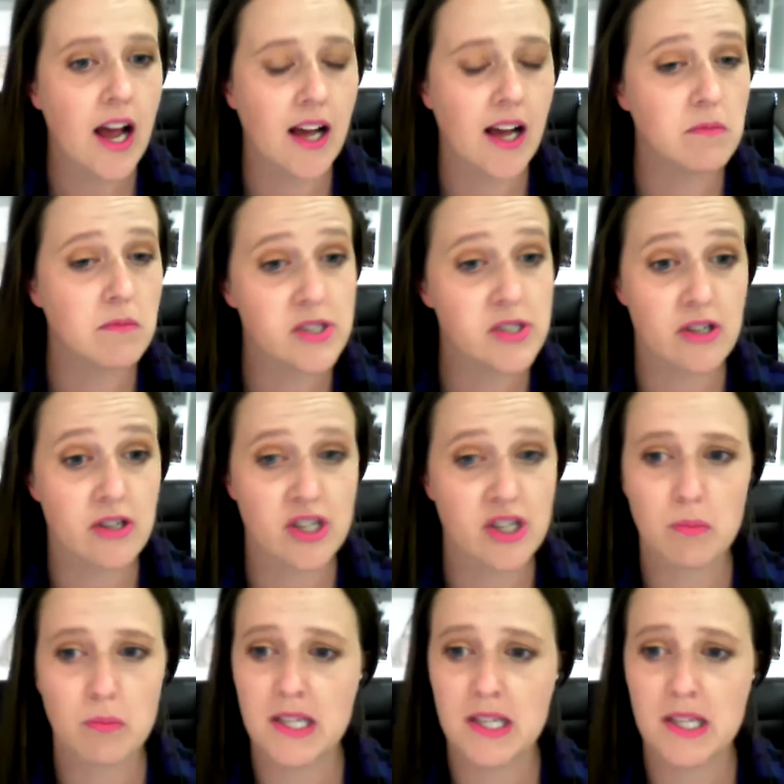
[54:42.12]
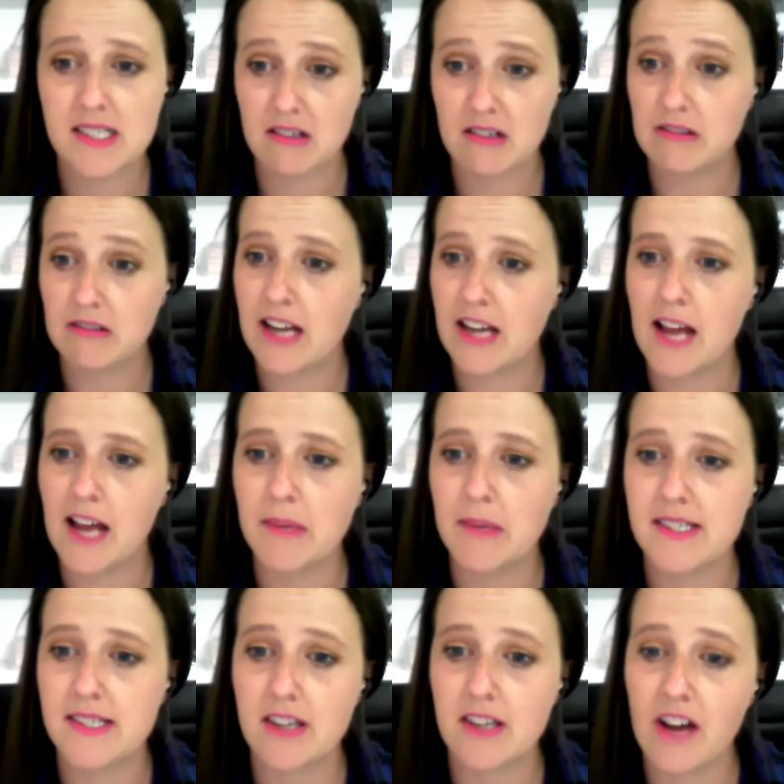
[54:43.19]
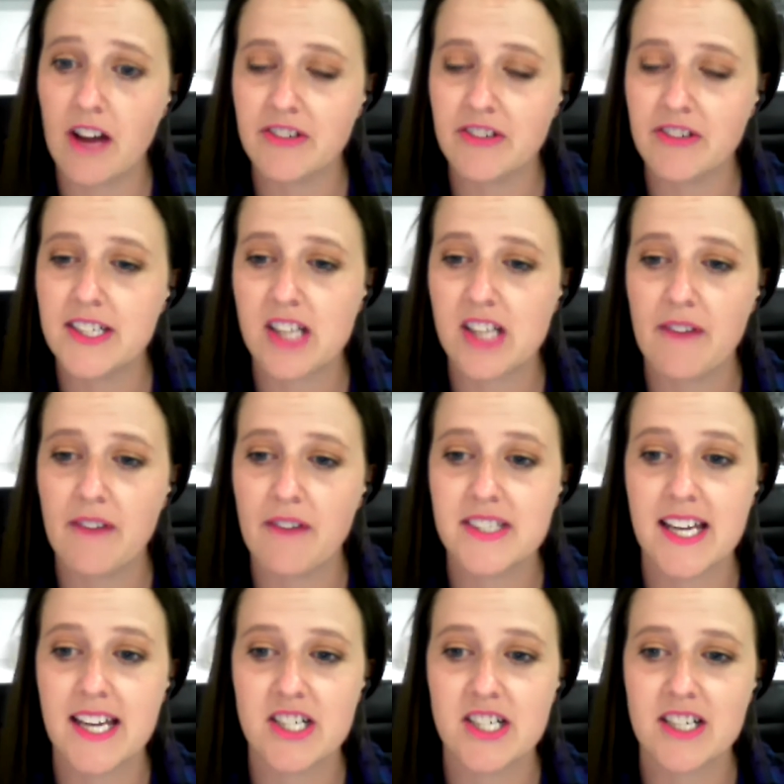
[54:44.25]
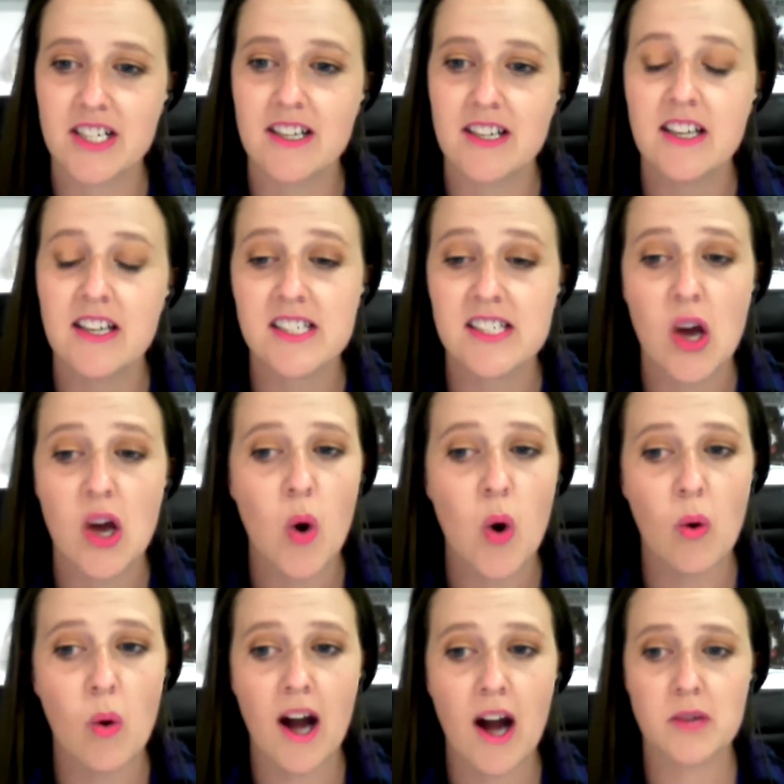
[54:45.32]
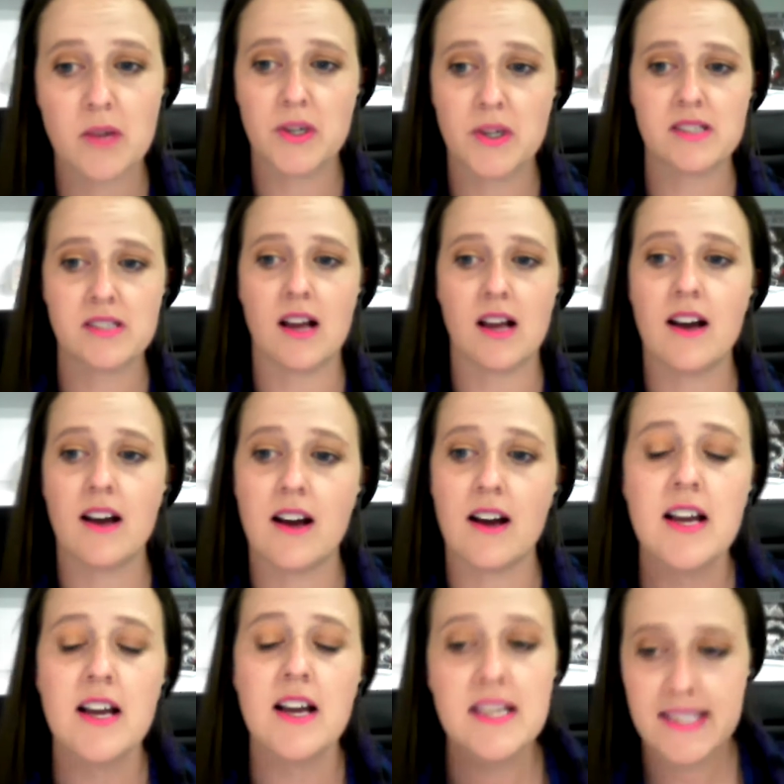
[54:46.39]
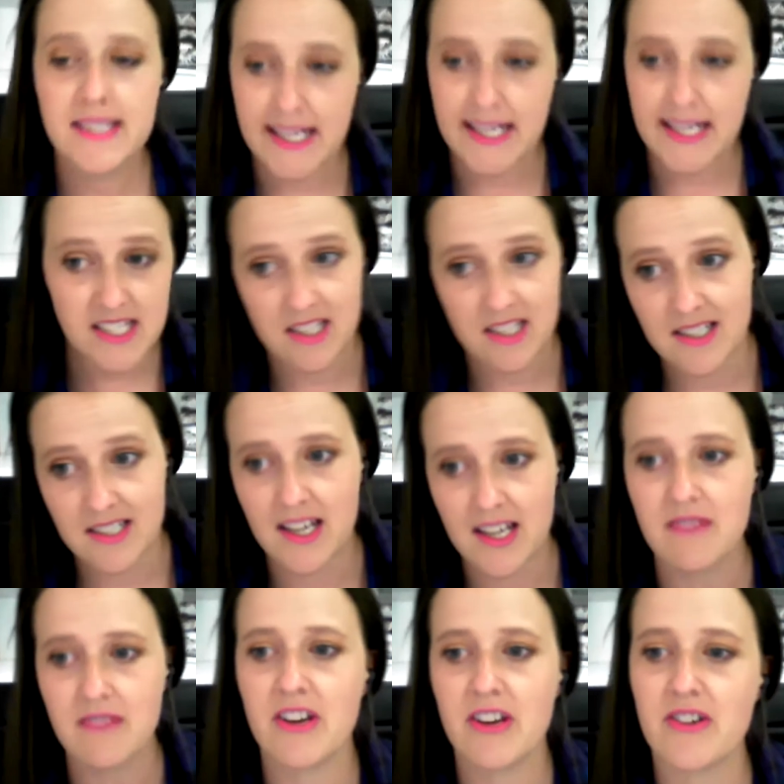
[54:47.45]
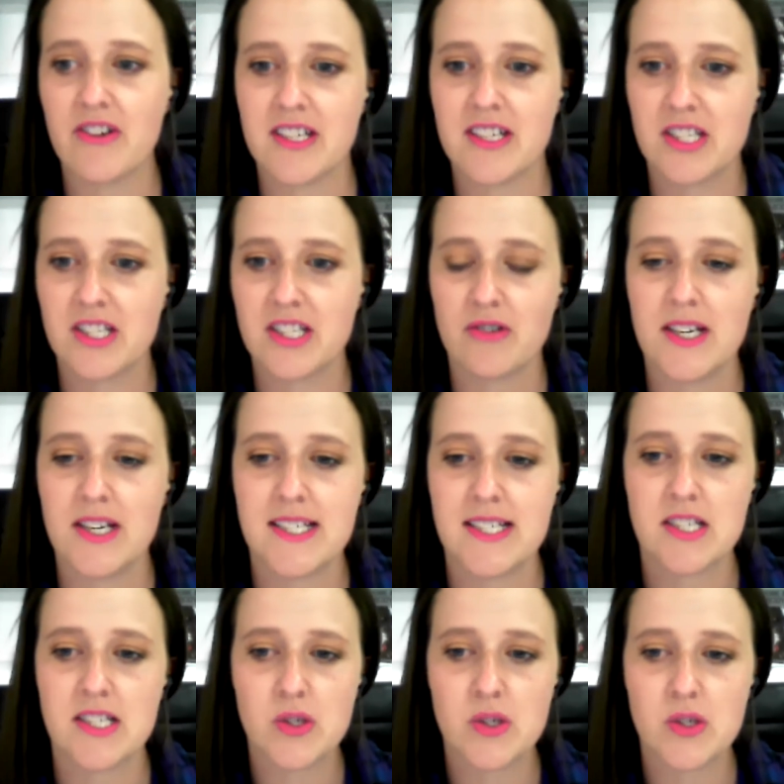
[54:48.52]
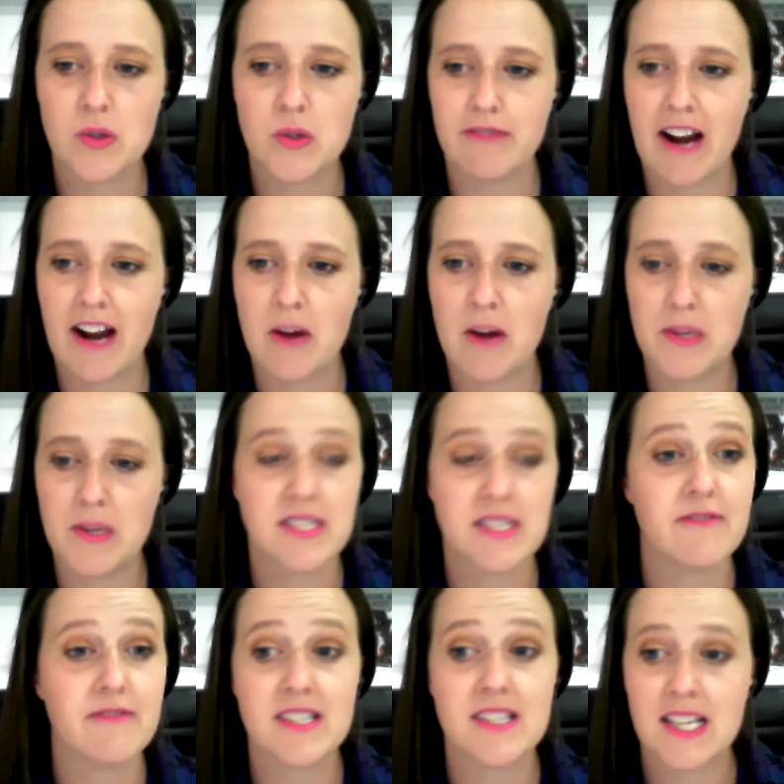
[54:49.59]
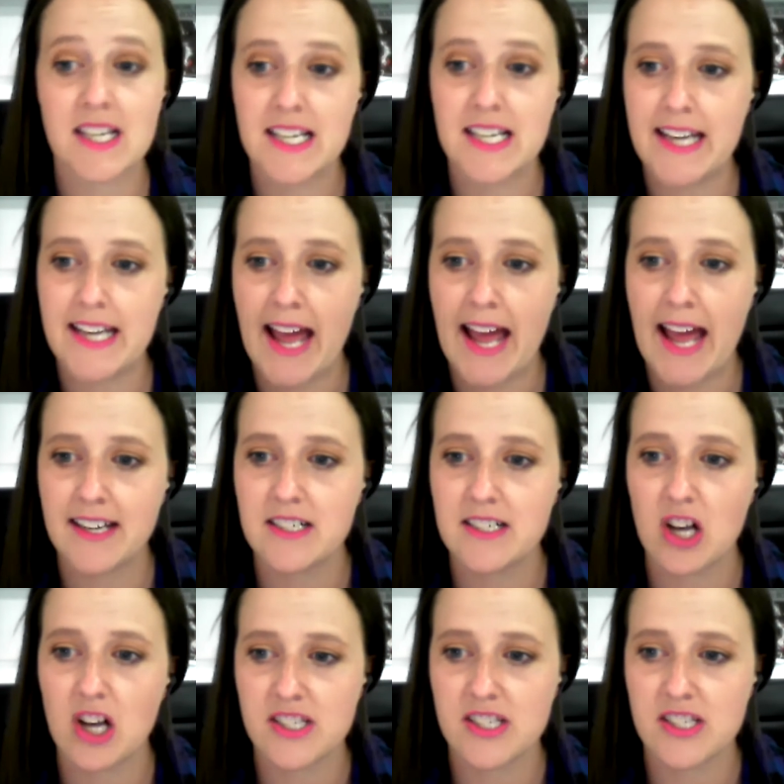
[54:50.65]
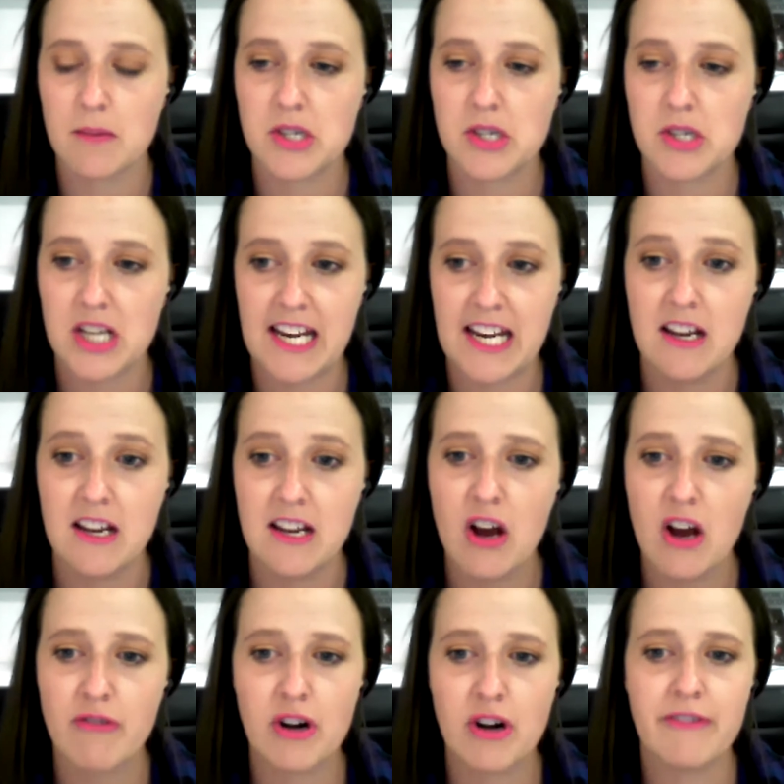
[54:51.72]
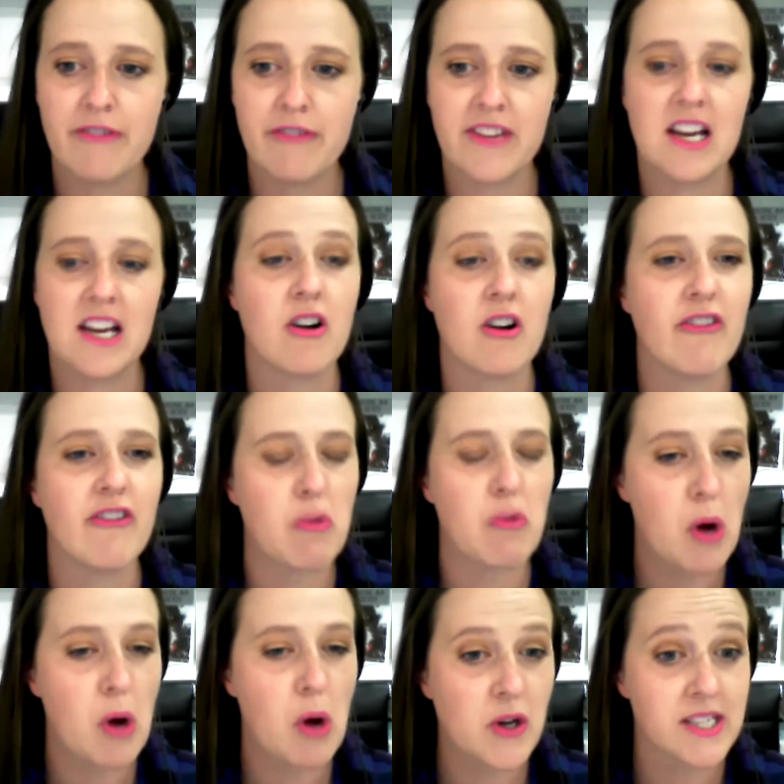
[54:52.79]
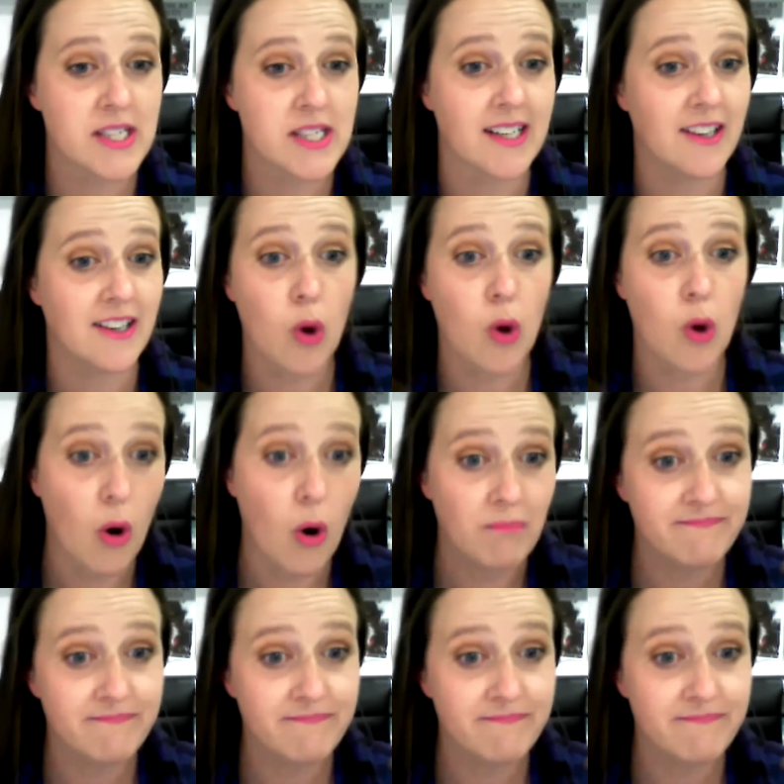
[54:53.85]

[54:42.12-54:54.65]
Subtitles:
socio-political climate? And often these conversations or artworks are censored in various degrees in school environments, physically and conceptually, for a fear of opposing a norm.